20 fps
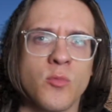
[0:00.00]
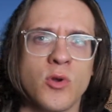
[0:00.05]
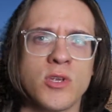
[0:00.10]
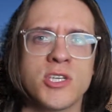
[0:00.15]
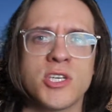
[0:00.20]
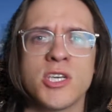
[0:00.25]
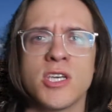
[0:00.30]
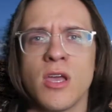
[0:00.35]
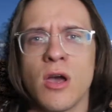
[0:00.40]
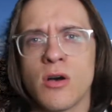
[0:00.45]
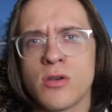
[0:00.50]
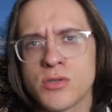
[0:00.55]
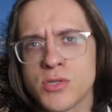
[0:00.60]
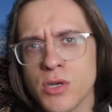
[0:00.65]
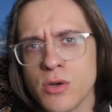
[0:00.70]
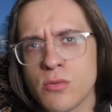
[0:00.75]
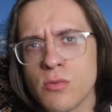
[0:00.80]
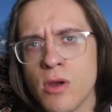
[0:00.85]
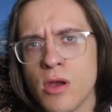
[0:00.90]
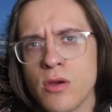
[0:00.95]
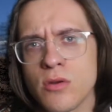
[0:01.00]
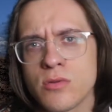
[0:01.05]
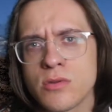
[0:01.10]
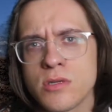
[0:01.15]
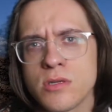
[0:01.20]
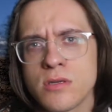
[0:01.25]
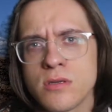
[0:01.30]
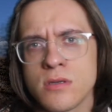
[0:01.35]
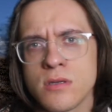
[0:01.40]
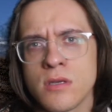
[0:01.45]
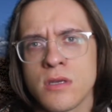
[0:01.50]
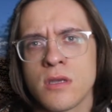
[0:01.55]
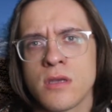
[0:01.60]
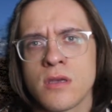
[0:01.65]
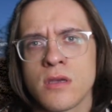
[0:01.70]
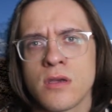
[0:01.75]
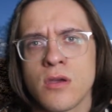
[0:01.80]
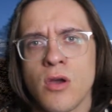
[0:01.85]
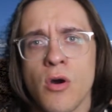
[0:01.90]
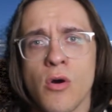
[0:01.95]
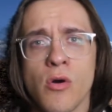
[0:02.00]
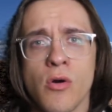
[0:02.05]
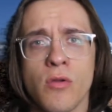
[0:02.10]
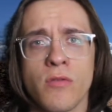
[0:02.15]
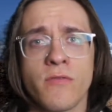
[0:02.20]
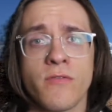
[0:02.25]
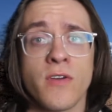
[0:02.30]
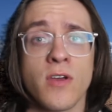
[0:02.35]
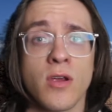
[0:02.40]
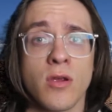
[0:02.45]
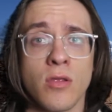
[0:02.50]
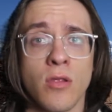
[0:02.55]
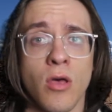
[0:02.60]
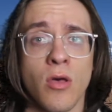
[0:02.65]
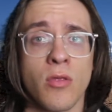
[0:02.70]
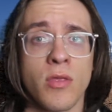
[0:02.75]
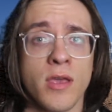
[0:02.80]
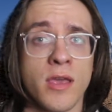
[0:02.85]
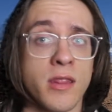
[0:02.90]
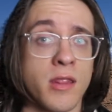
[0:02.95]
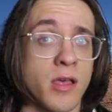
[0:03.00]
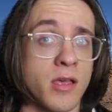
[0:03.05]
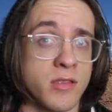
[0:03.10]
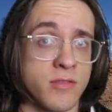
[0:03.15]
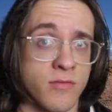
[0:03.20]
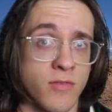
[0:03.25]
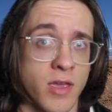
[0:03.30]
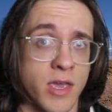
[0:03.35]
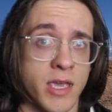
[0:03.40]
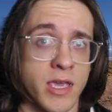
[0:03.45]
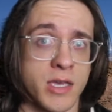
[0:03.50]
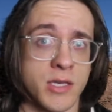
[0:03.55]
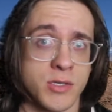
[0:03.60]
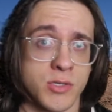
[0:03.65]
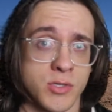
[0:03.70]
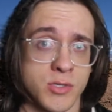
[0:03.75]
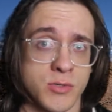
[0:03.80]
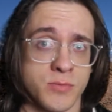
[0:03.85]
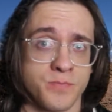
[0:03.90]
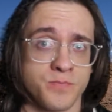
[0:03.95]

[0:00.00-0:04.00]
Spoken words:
which he also wrote called Fear and Loathing in Las Vegas,